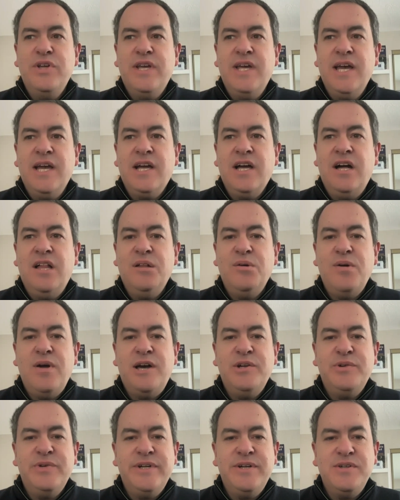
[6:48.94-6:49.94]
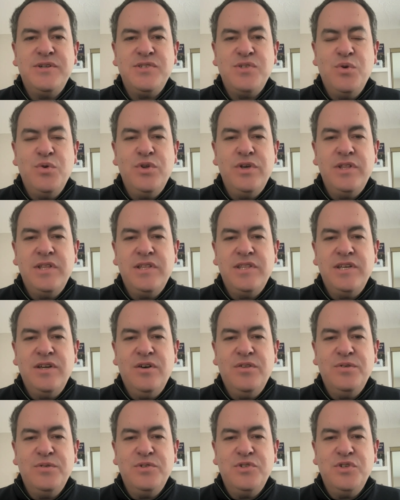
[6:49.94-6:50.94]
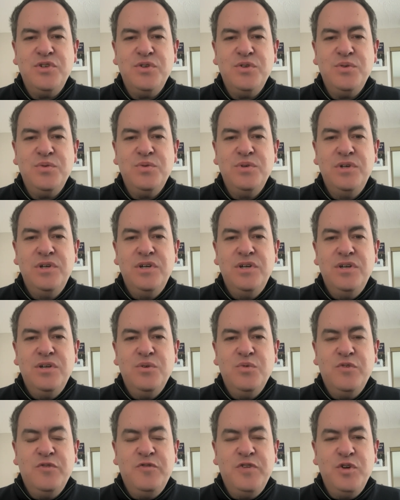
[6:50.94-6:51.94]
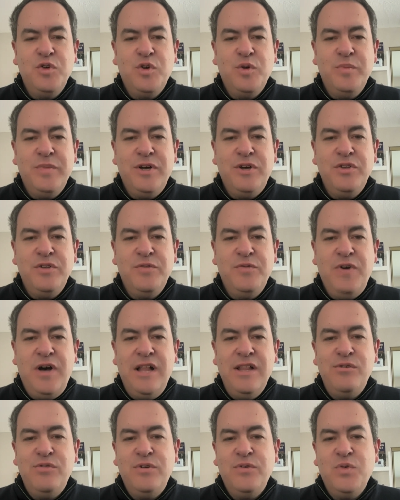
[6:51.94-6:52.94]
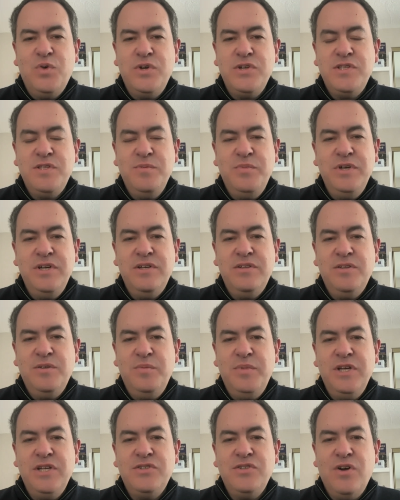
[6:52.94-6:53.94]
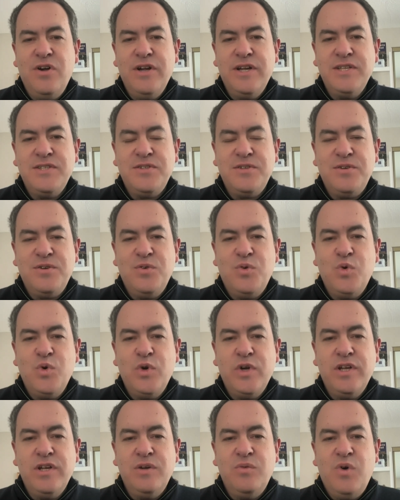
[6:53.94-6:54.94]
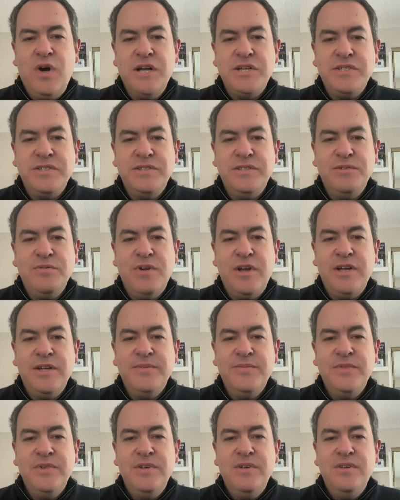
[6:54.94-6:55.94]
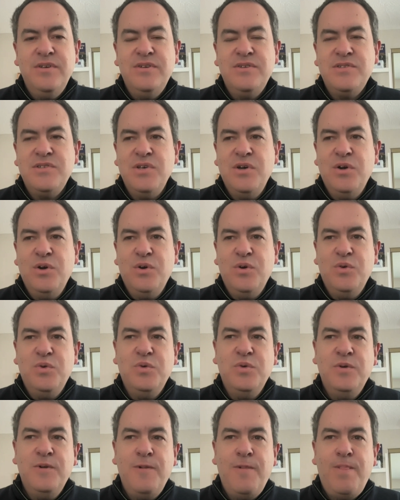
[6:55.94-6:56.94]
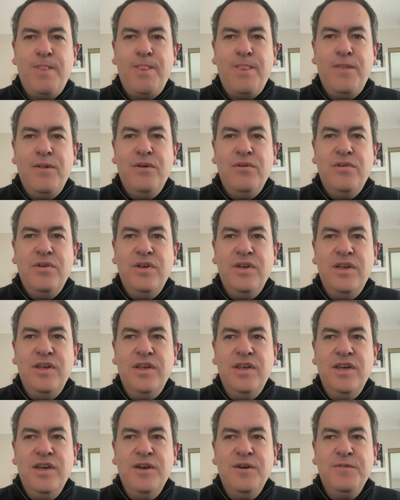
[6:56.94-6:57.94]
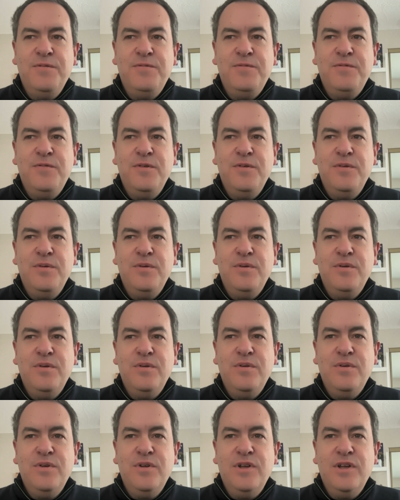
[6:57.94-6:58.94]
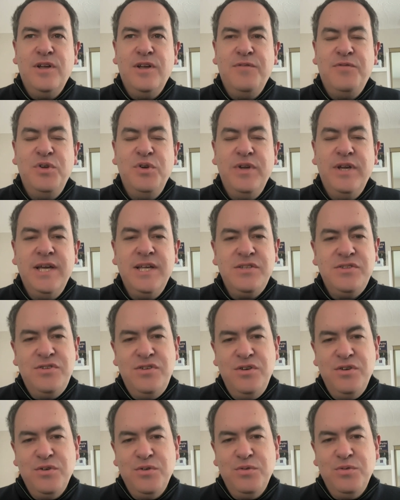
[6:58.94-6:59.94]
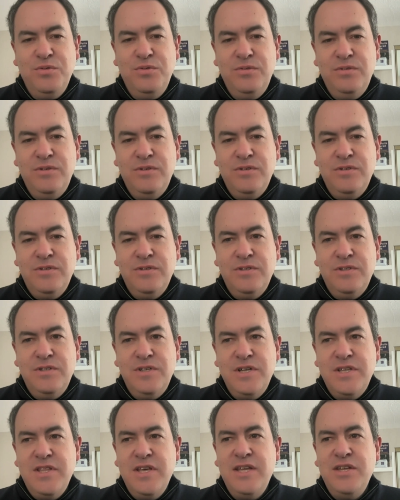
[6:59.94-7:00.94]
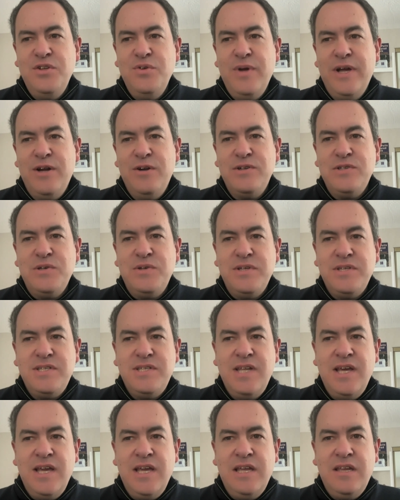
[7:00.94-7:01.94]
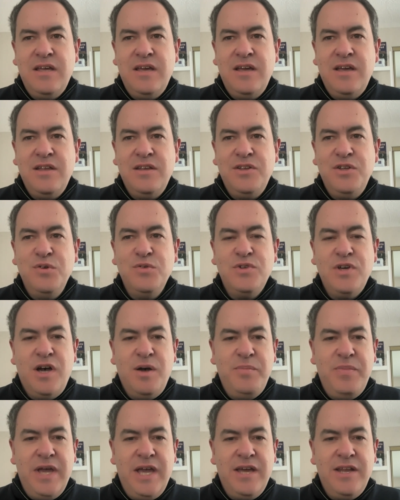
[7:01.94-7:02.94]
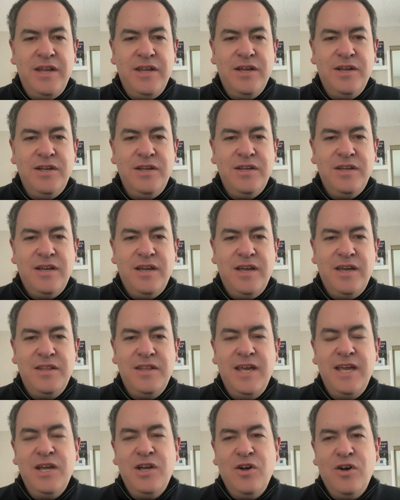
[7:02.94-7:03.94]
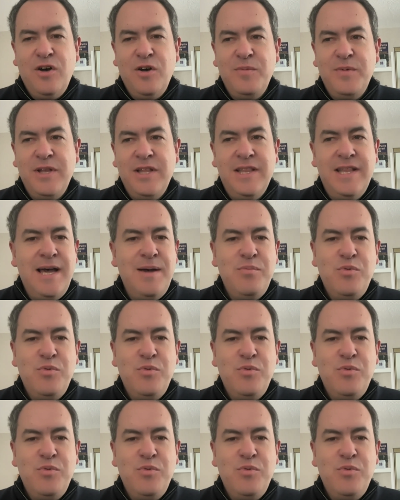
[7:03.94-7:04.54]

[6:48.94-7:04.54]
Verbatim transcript: were to get Colorado and Arizona, that the other two would feel compelled to follow. And of course, the big the big targets are Oregon and Washington, right? So if if you can get two, then do Arizona State and Utah panic, and they come. And at